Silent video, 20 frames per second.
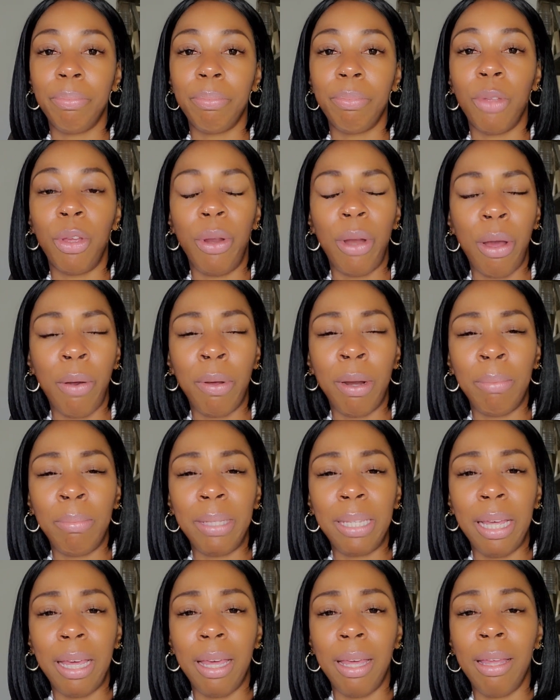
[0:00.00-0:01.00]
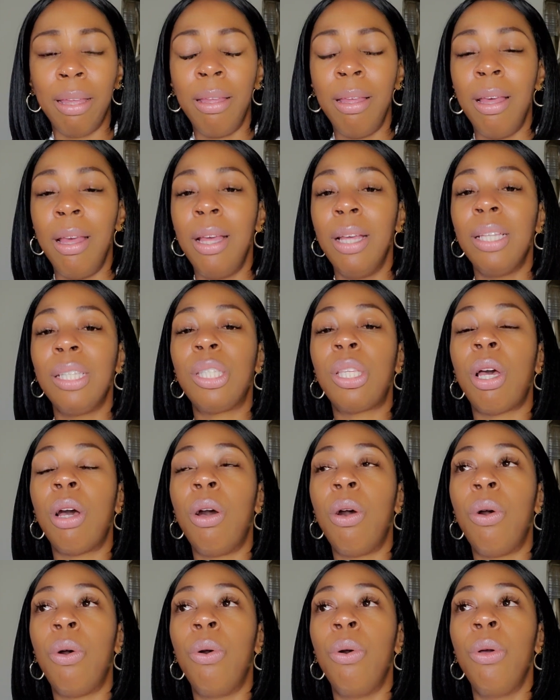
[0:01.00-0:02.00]
You know what I'm saying?
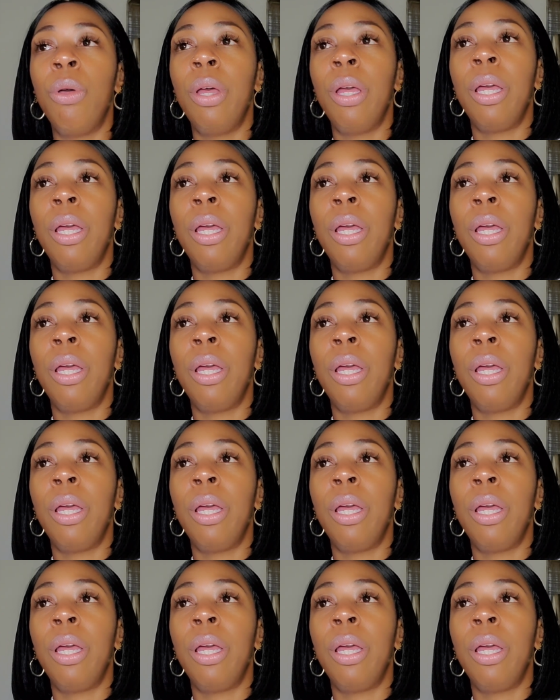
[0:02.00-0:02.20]
So